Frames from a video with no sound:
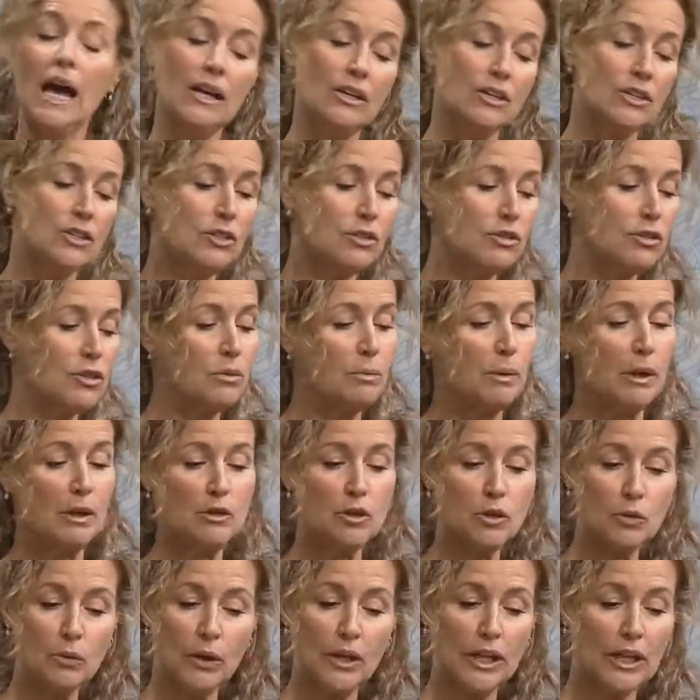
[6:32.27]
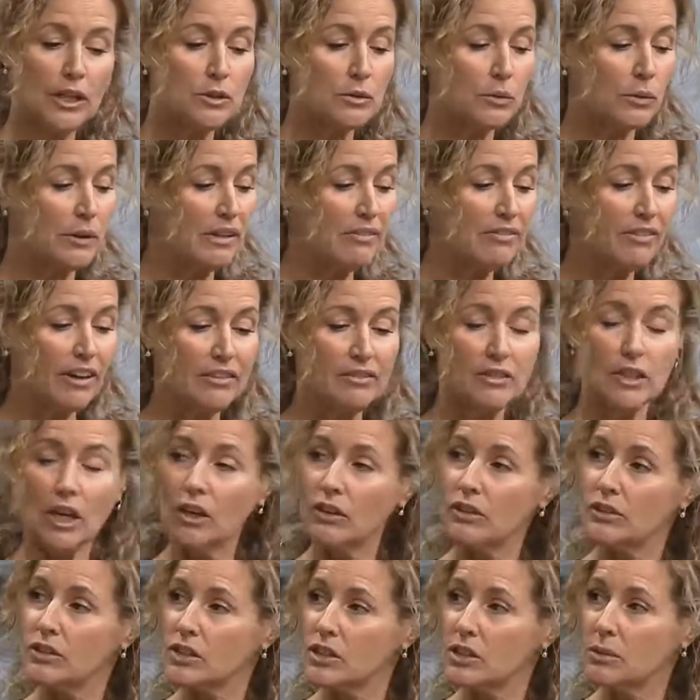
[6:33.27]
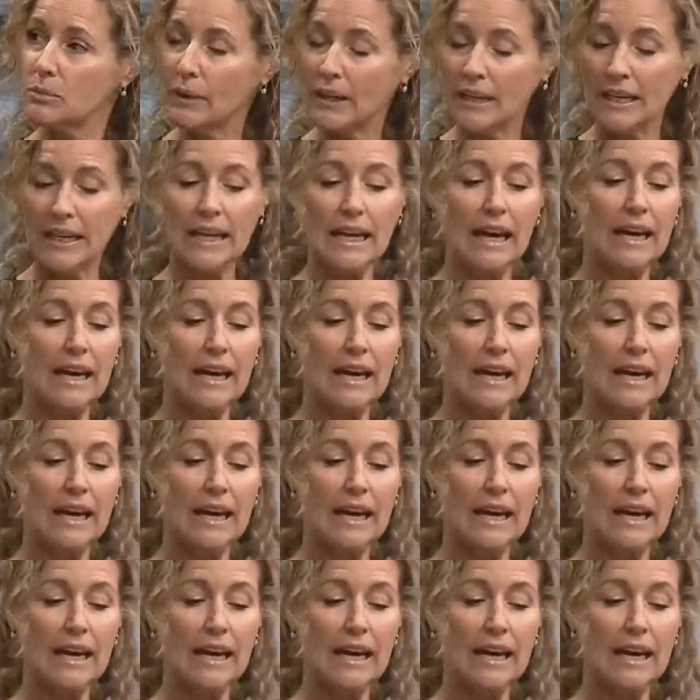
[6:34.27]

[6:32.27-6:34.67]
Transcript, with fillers: And it's usually about $20, $25 depending.